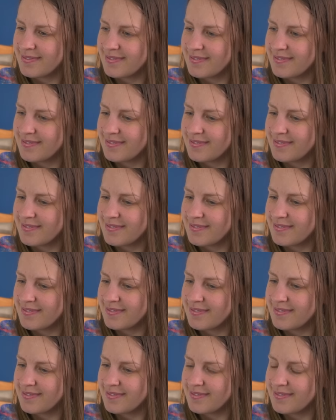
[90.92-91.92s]

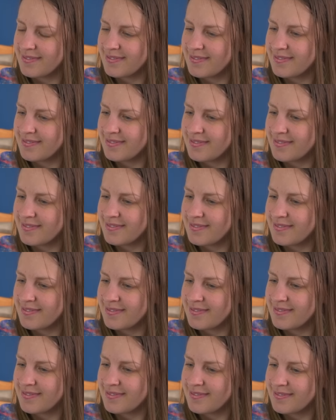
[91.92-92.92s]

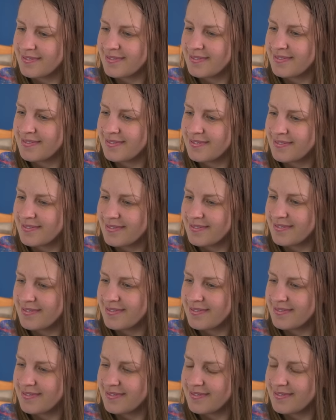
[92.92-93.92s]

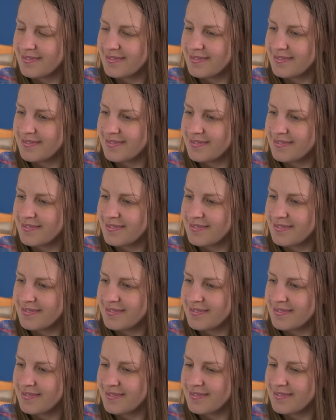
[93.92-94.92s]

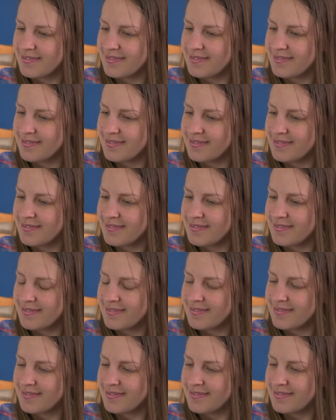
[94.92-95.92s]

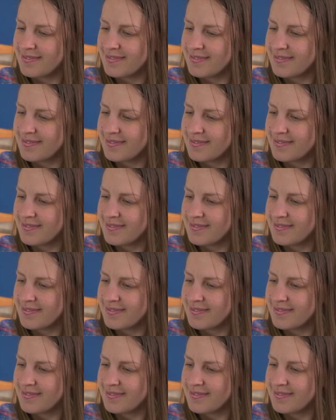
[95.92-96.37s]
This person isn't speaking.